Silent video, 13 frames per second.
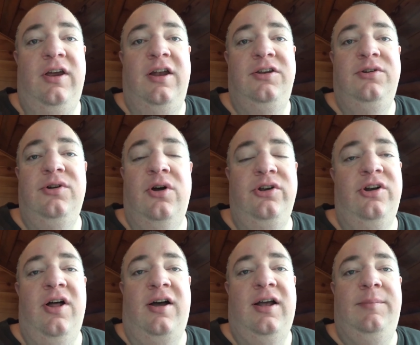and you know you're
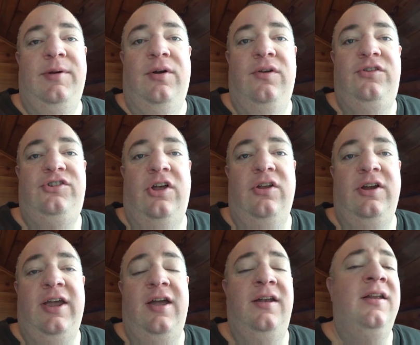not going to be able to sell it
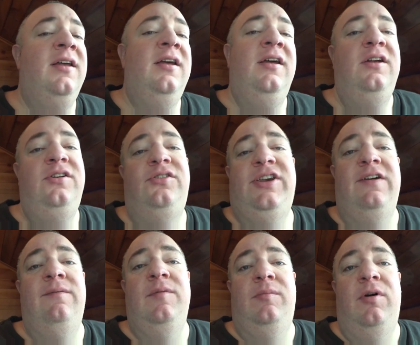again, just
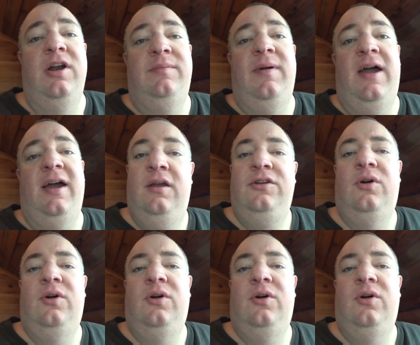give them the money back.